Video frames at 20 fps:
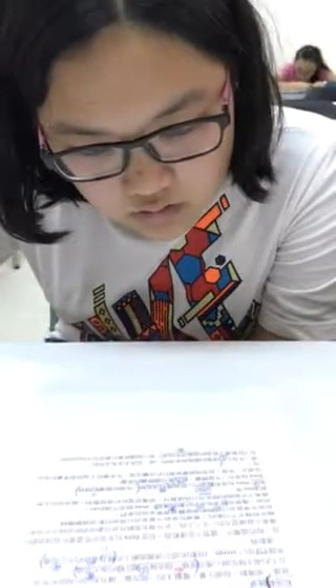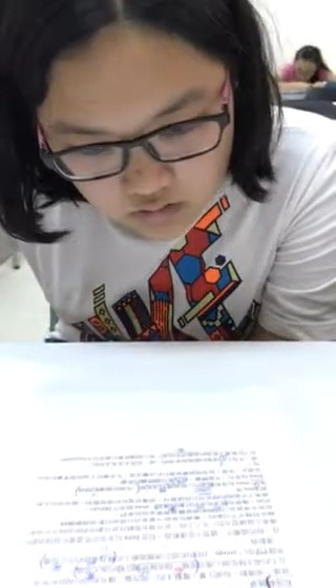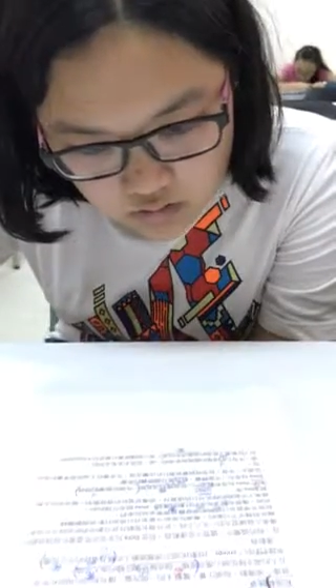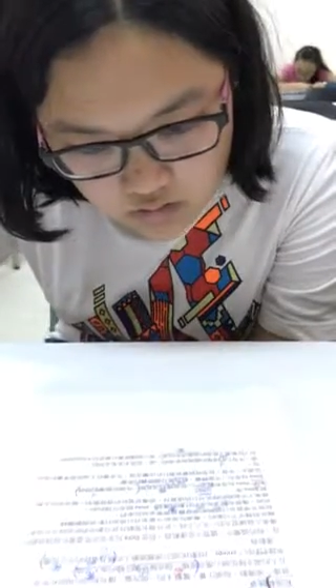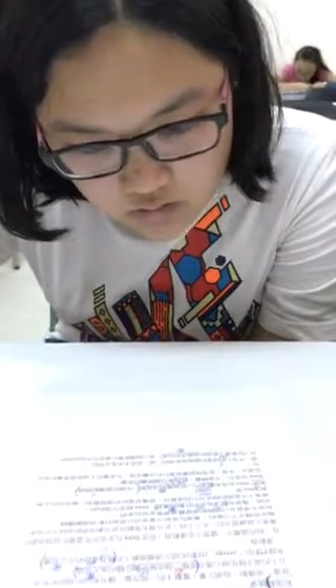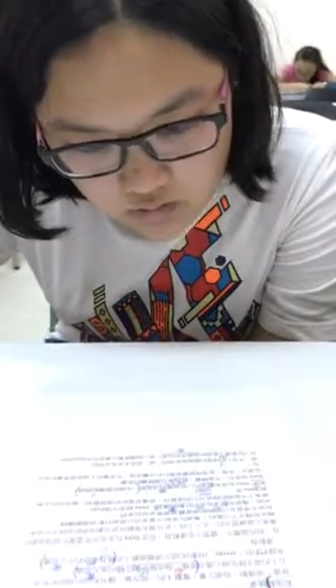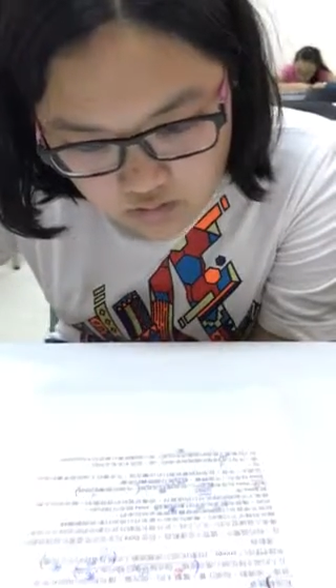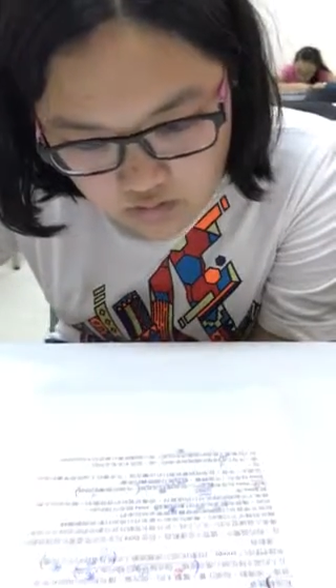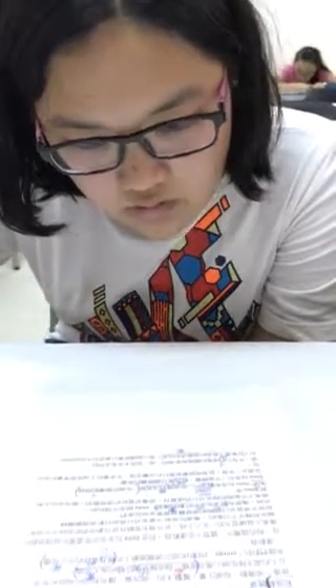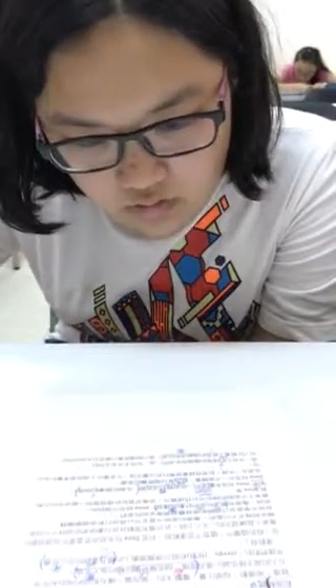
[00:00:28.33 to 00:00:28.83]

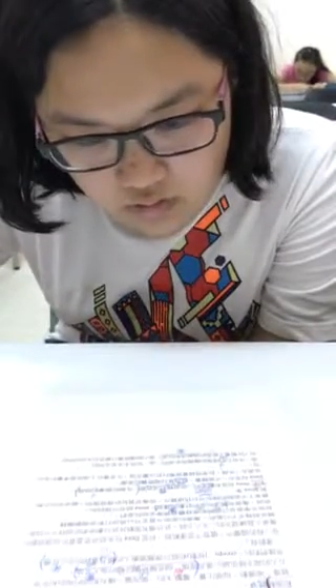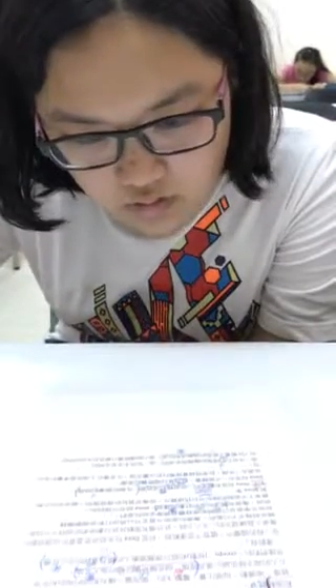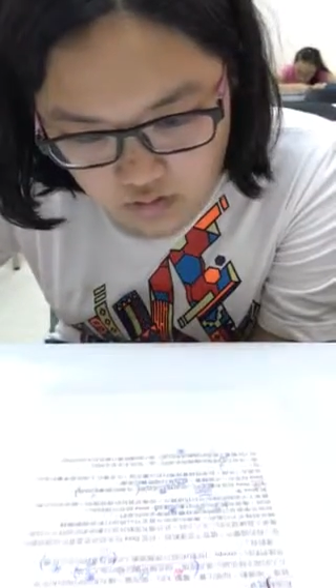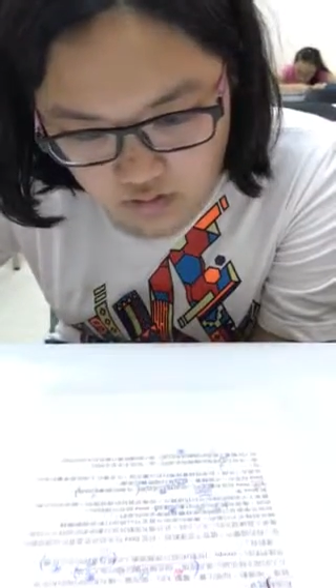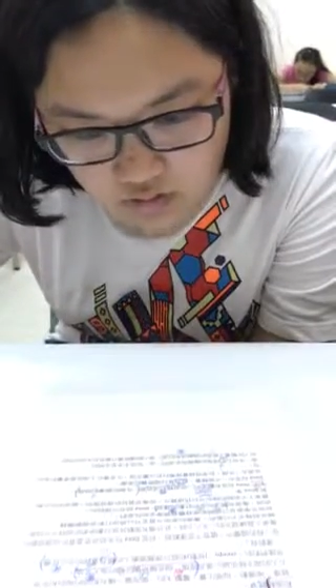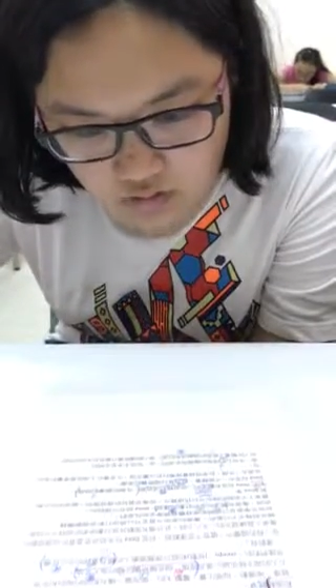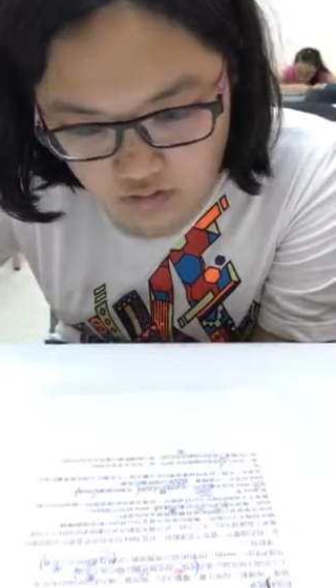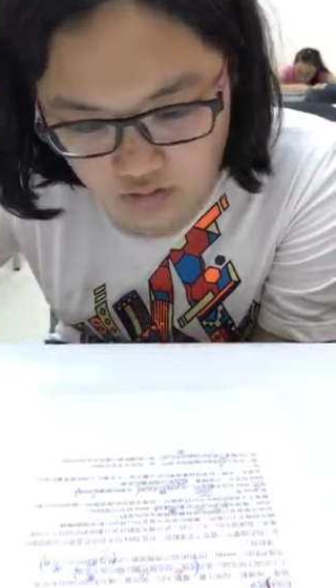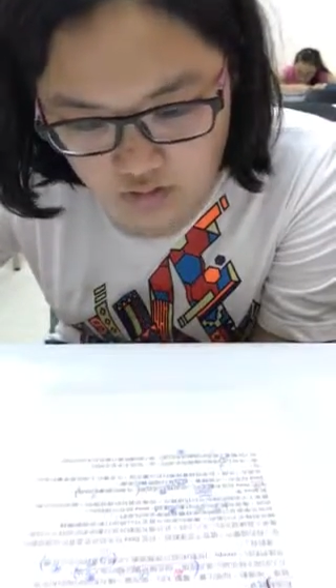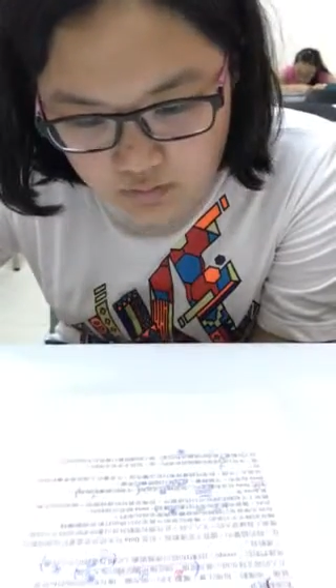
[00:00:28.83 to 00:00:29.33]
the growth
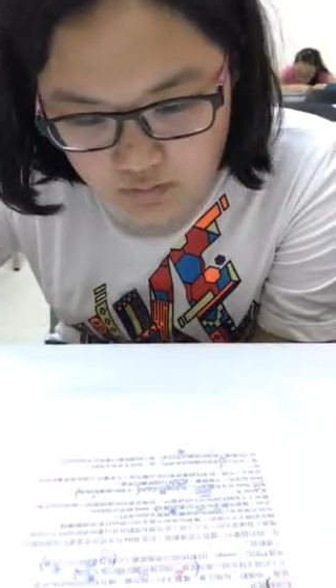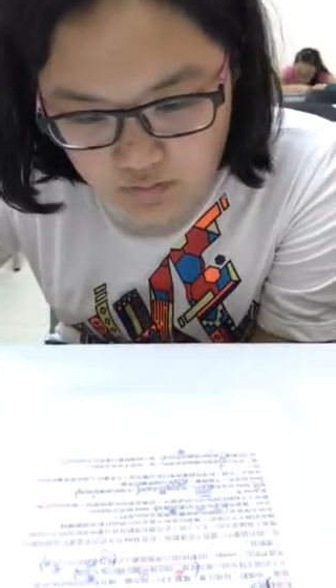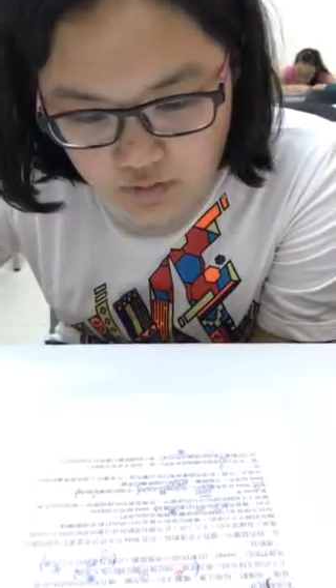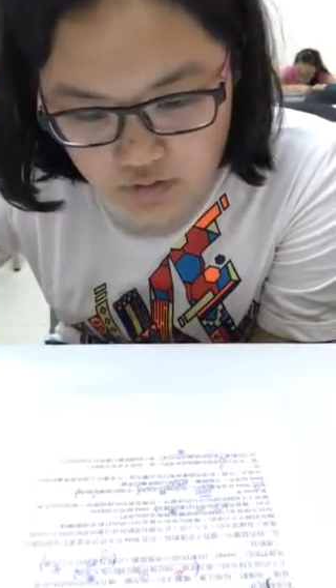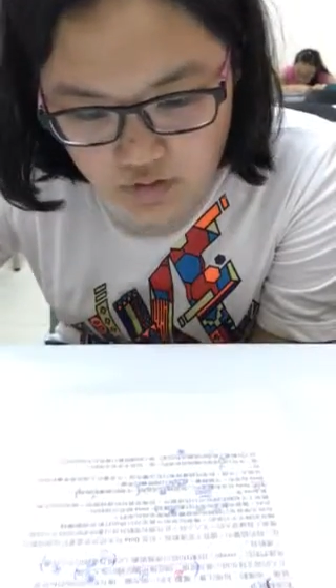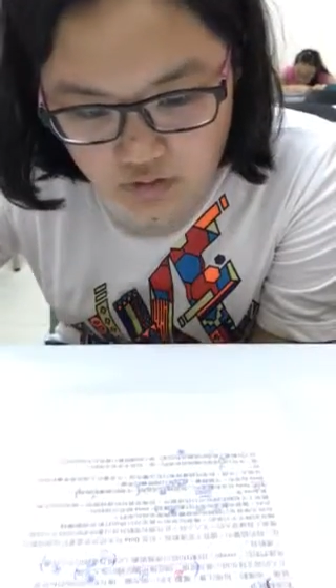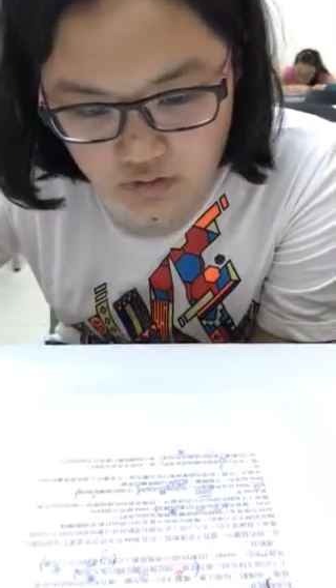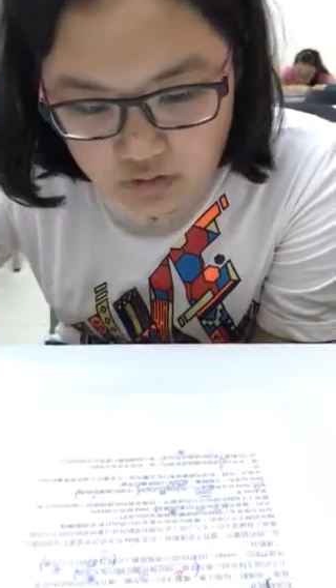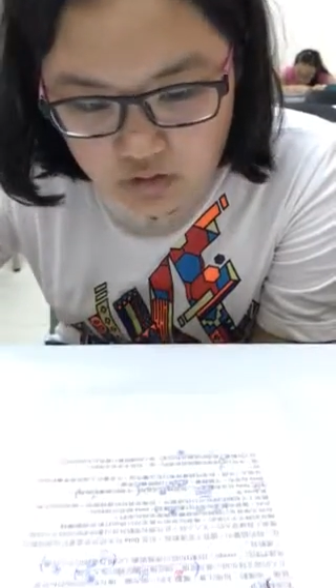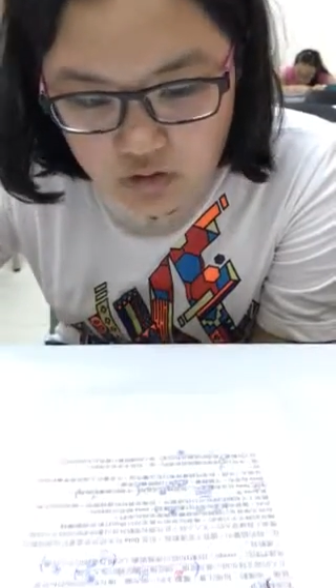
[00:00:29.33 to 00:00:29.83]
and
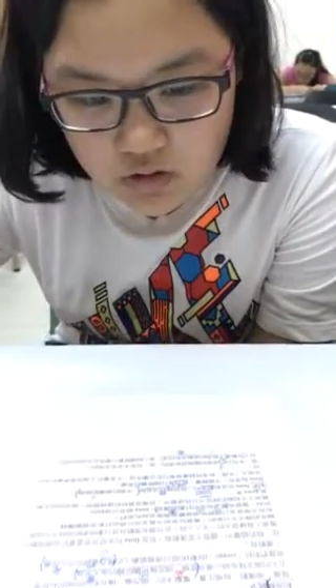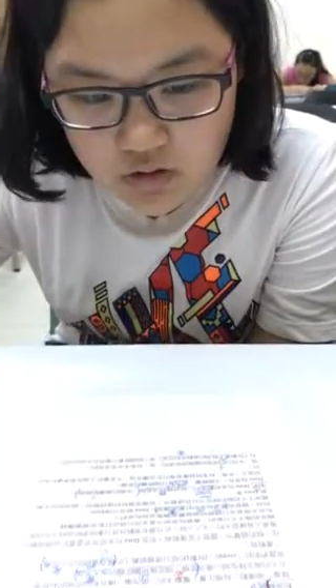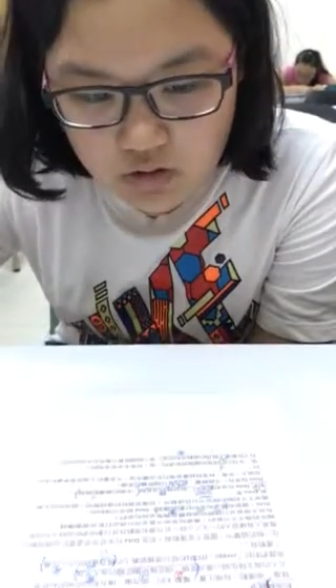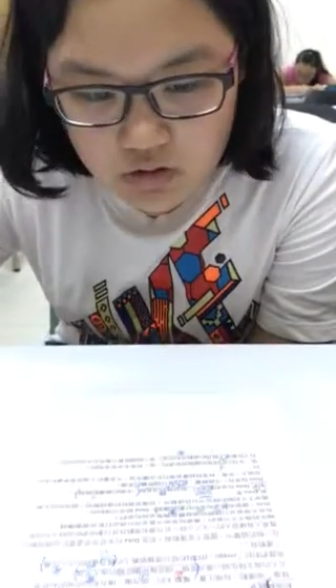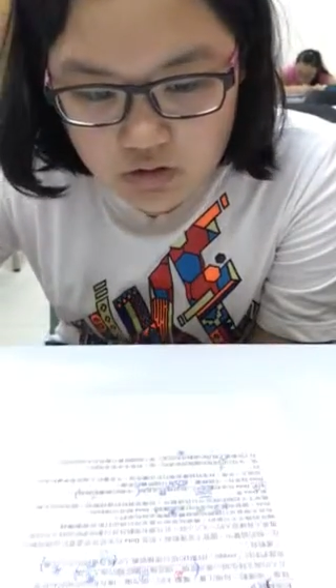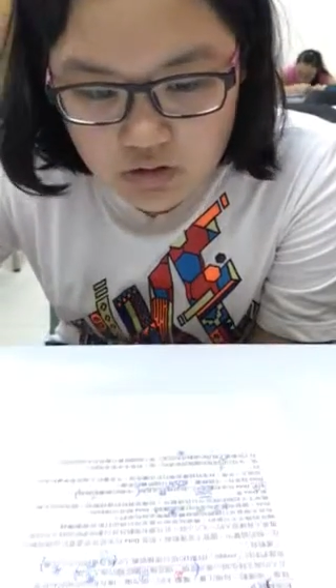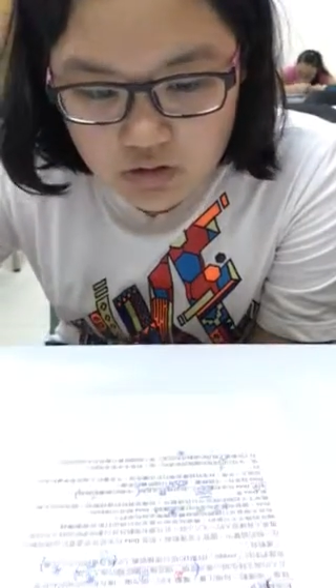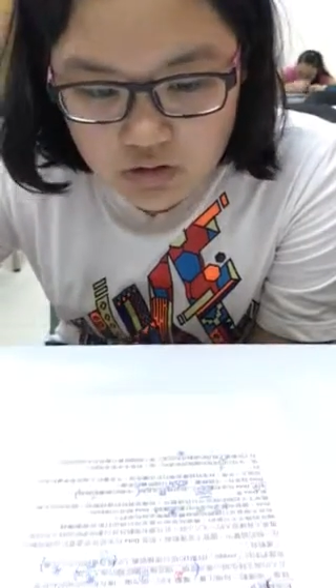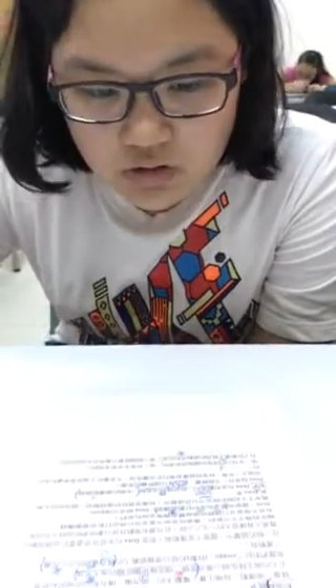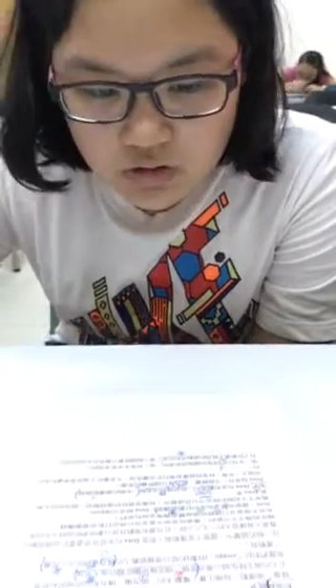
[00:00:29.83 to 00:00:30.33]
appeal
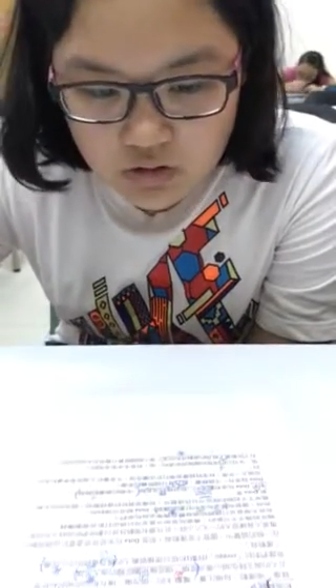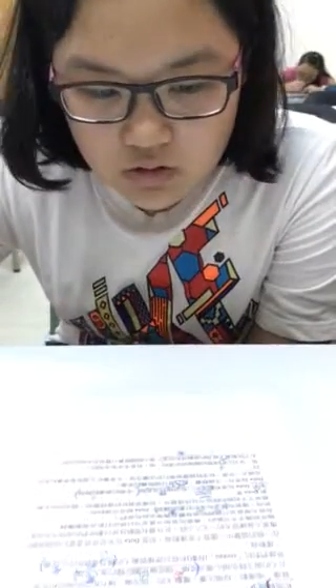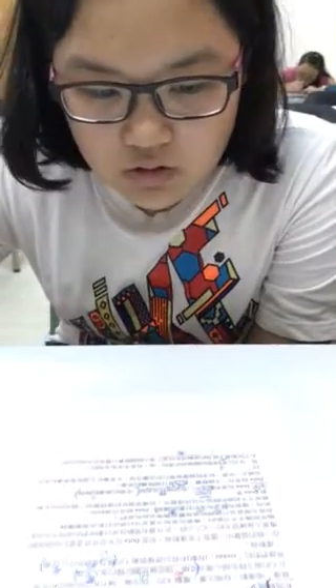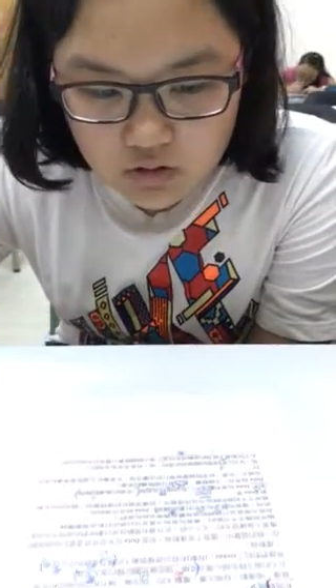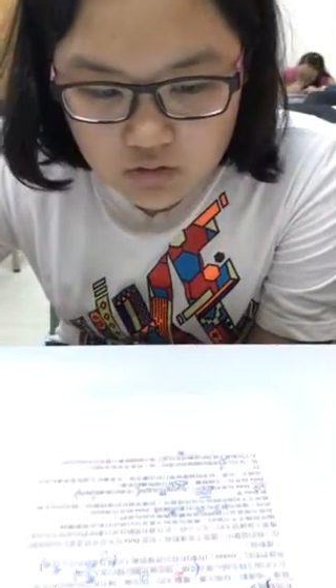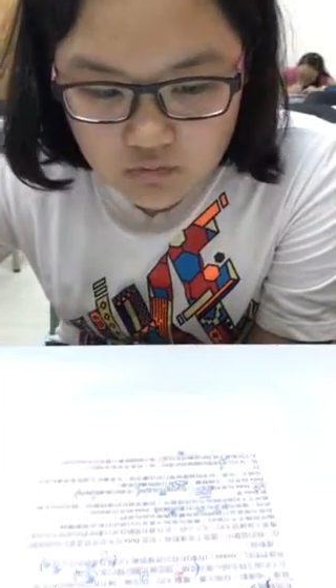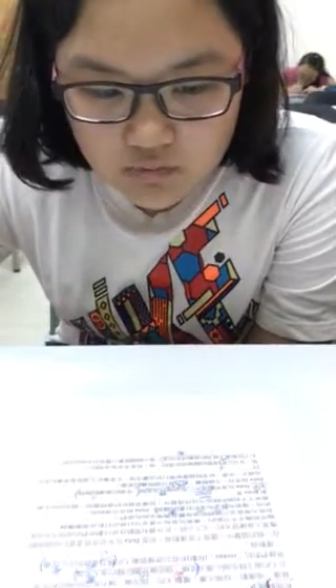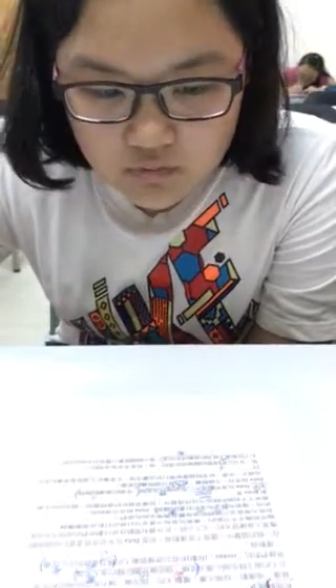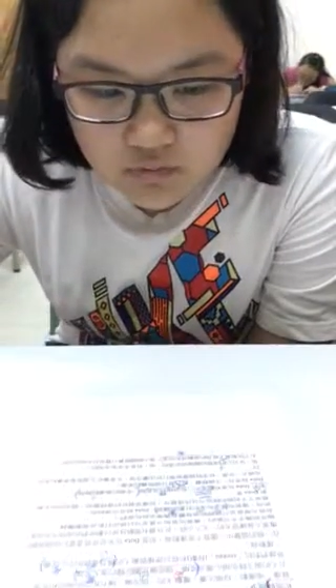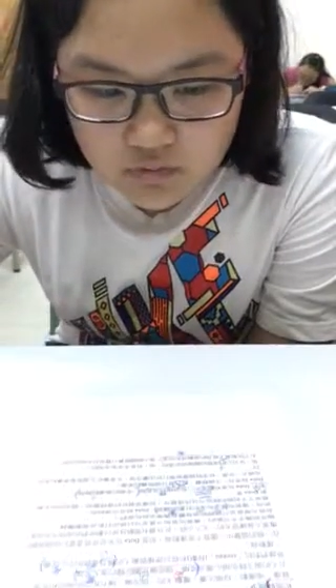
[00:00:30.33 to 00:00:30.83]

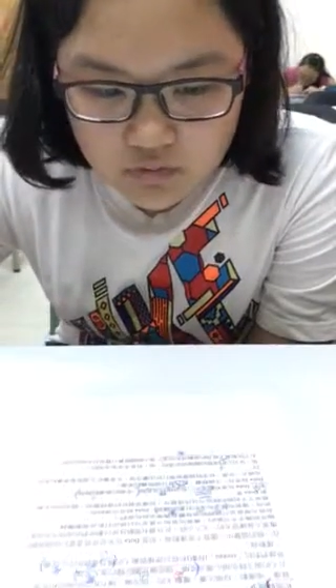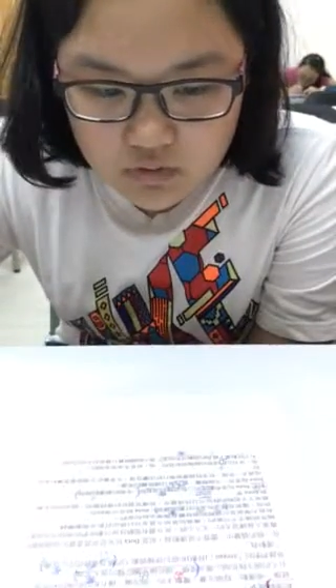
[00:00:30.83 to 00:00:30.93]
of